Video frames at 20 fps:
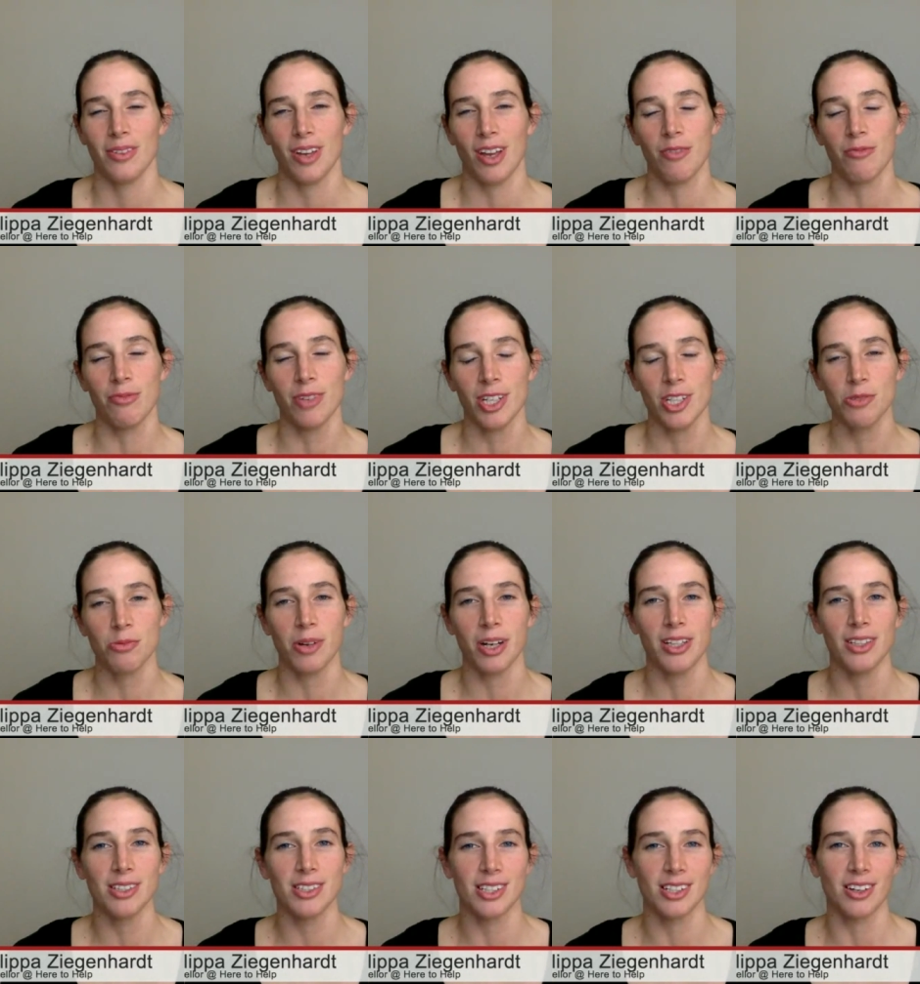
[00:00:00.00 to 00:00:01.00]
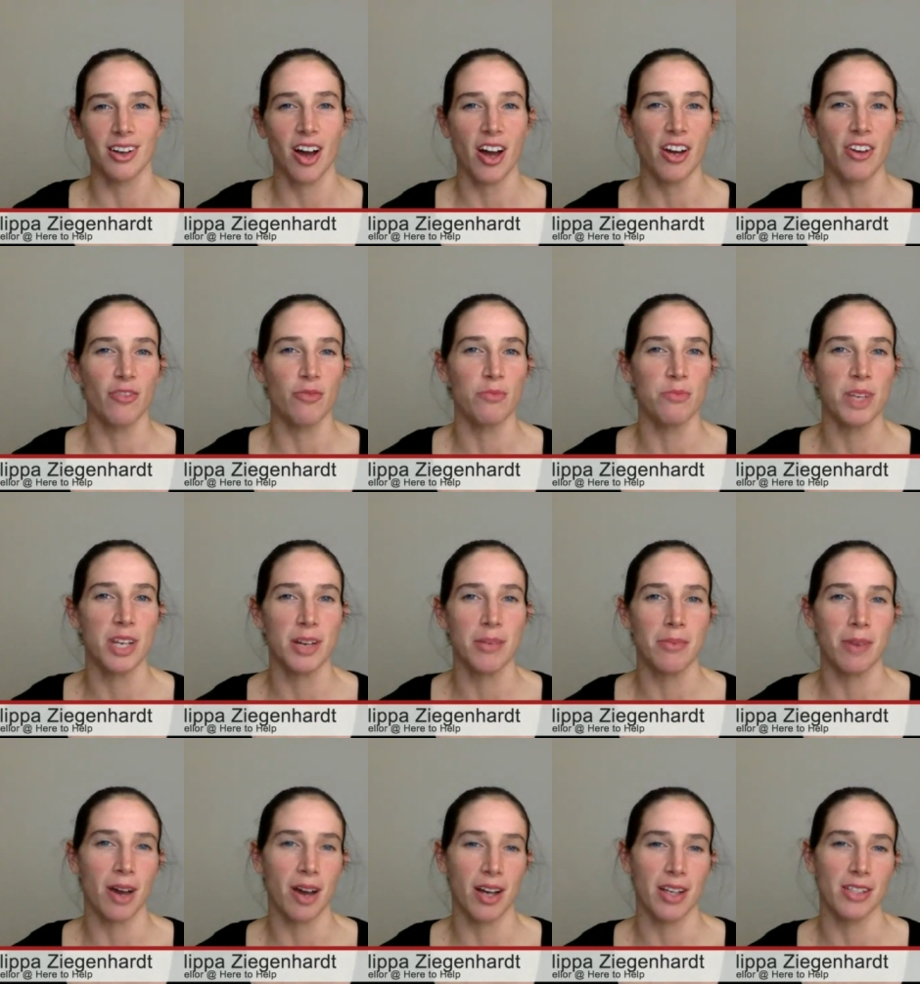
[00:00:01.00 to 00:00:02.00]
and which ones are kind of
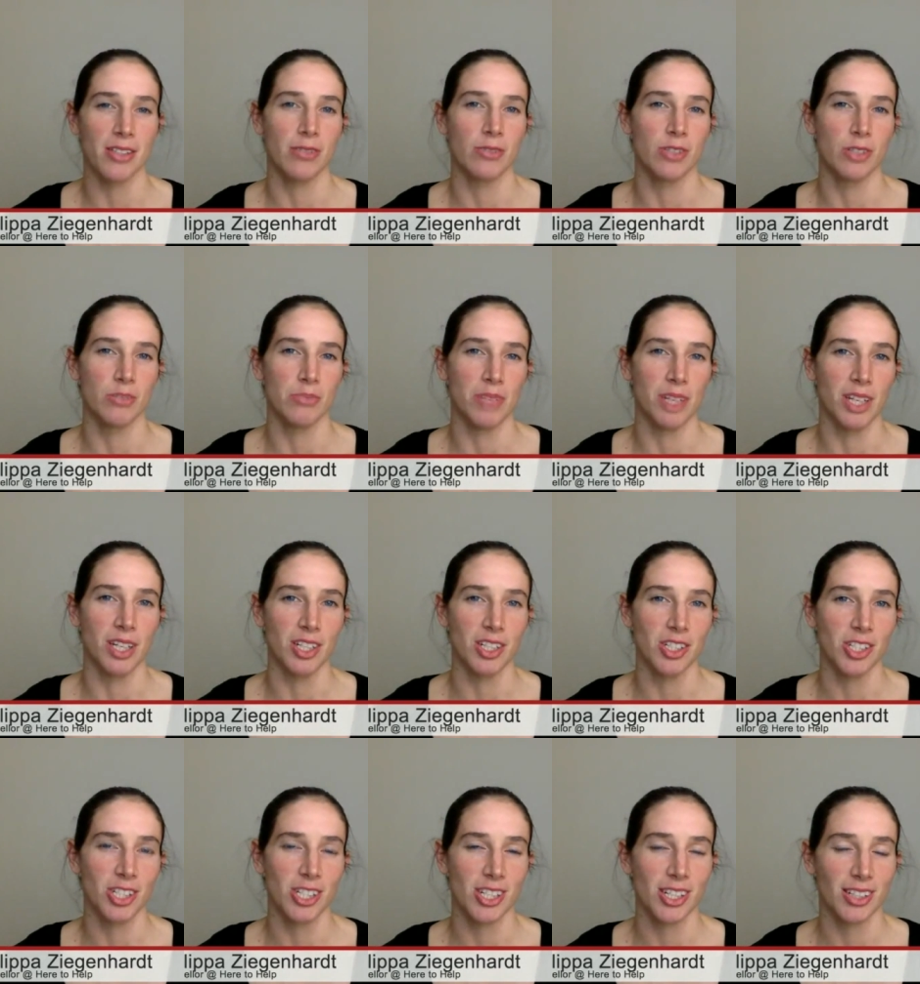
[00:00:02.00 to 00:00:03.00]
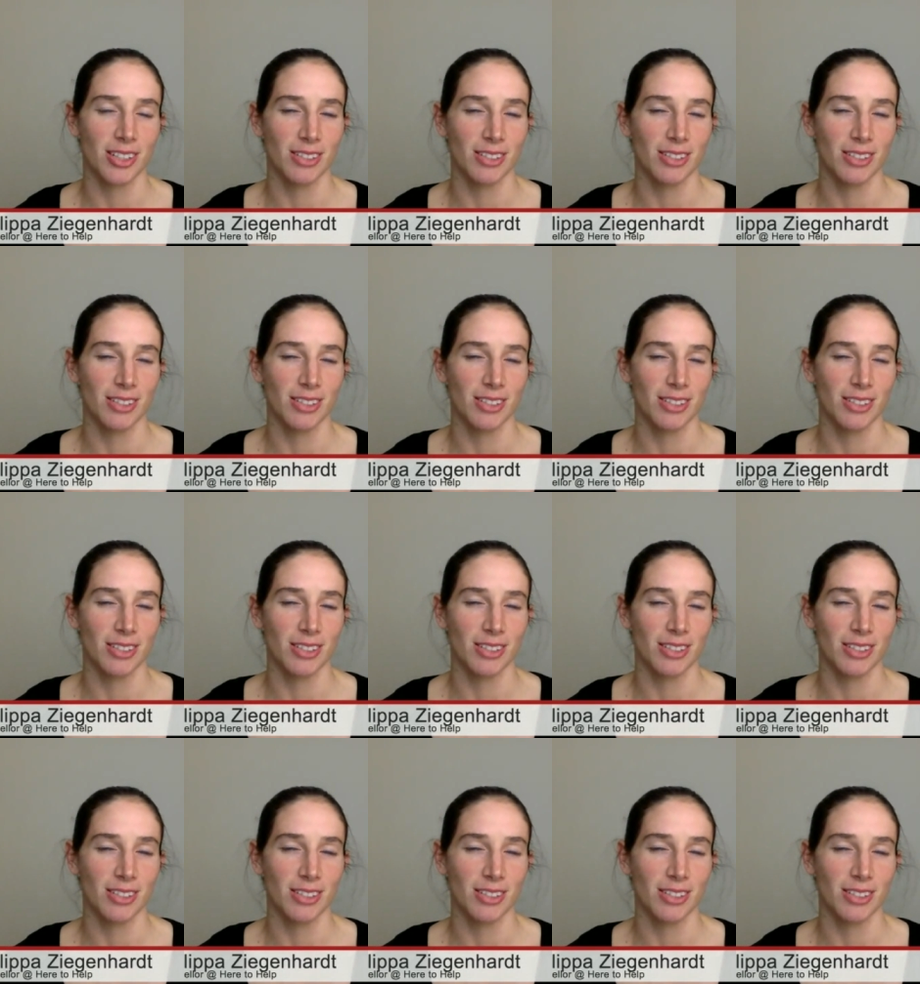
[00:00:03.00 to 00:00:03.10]
minimized or diminished?